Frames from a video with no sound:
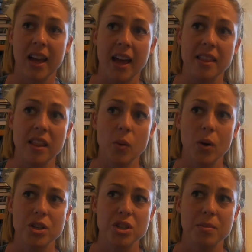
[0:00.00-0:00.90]
And then they
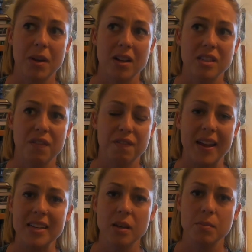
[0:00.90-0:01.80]
watched him not
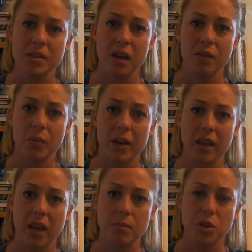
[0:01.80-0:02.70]
defend himself when it
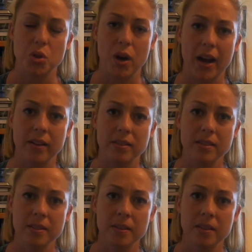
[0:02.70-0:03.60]
came to
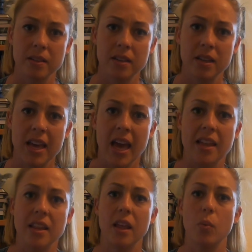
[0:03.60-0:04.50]
trials.
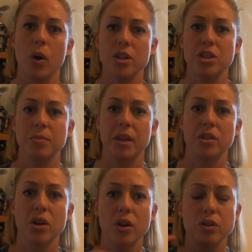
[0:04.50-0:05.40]
And then they watched him
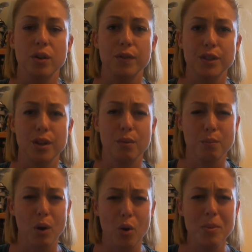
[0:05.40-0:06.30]
get turned over to the
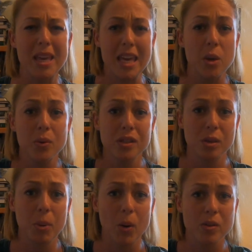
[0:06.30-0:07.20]
Rome he was
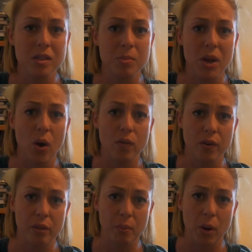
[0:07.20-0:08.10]
supposed to be
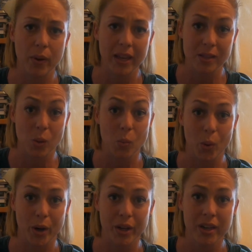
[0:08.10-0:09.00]
overthrowing as a
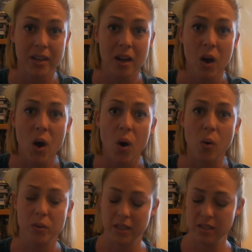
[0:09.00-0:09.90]
warrior,
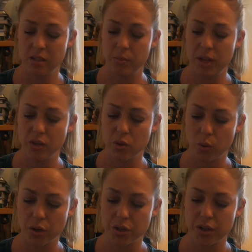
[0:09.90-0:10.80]
only to be
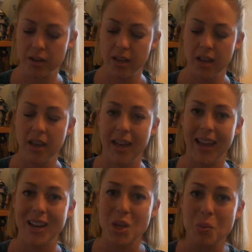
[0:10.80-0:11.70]
tortured
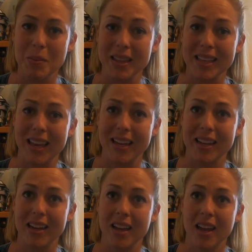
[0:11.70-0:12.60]
and
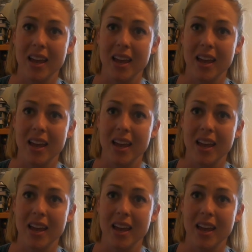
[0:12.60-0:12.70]
humiliated